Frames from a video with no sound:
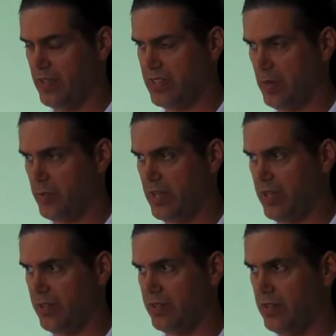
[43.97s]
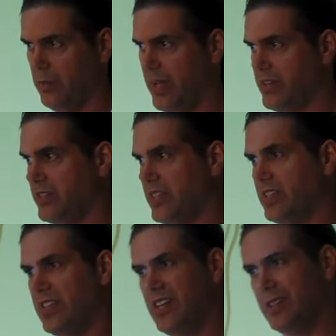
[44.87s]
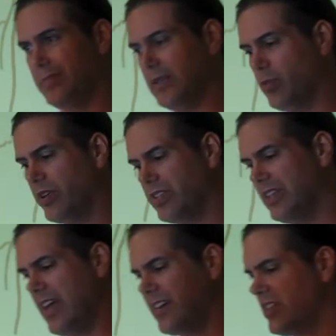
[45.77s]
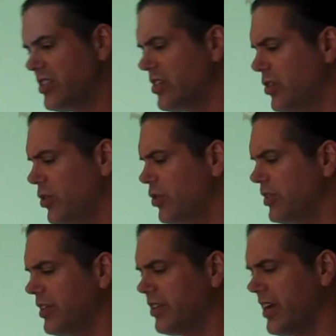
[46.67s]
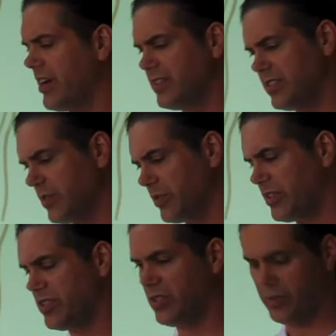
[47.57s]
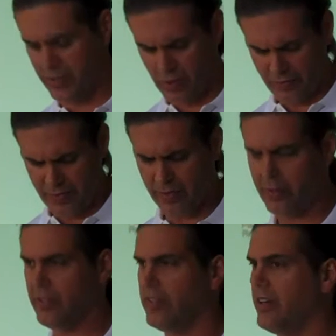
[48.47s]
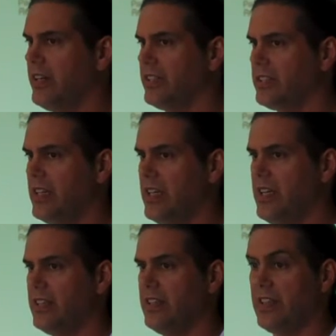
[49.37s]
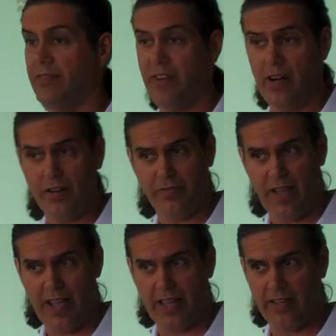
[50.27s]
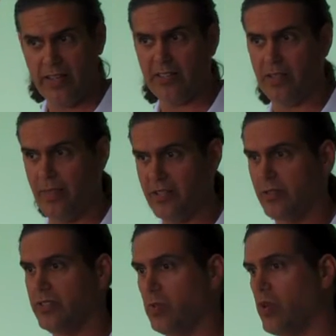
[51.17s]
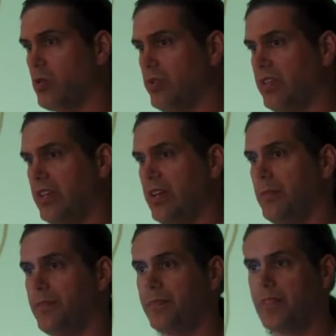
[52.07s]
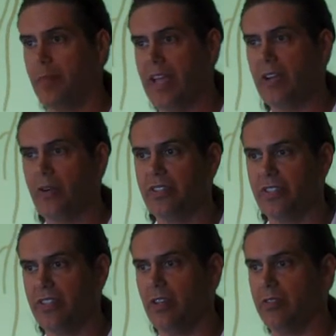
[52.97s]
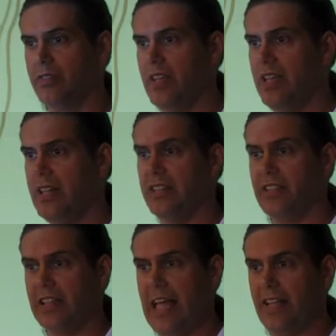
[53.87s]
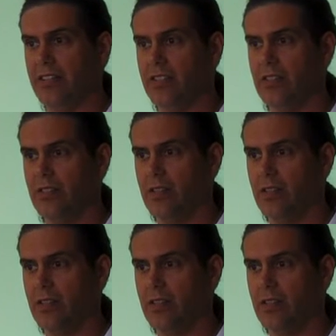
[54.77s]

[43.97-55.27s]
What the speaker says: So that way a patient says, oh, the blood work didn't actually show, or the urinalysis didn't really show. We can go over here, there it is. And to verify it is the muscles that work with the pancreas itself, and that's the lats.